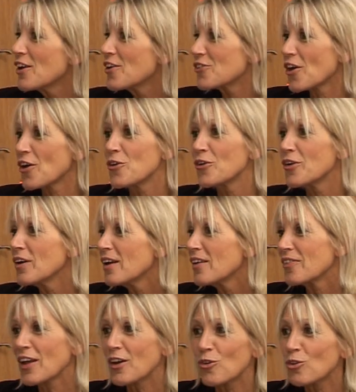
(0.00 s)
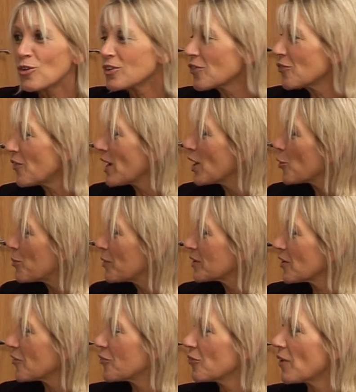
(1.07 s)
So they all develop at
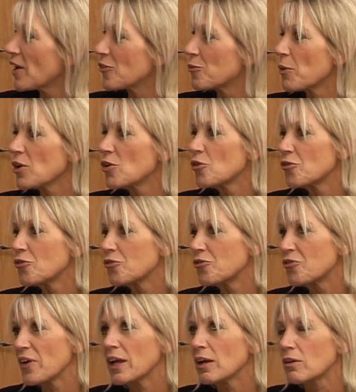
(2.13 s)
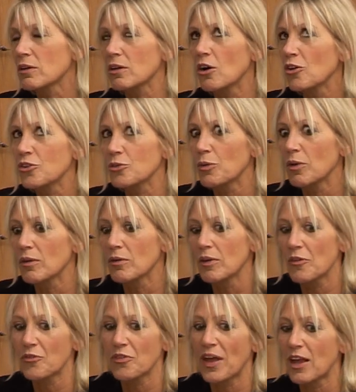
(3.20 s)
different rates, but you feel, gosh, well,
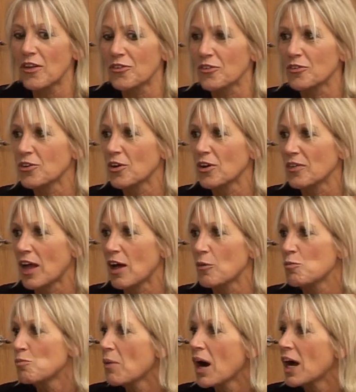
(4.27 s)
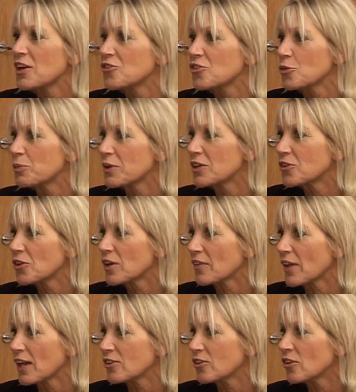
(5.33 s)
if theirs are doing that, mine should be doing
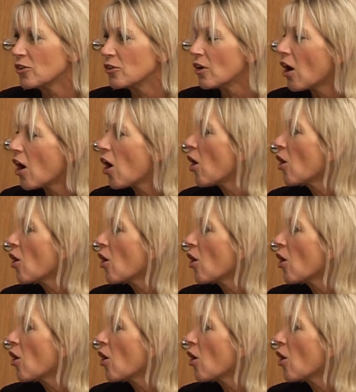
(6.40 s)
that too. Yeah.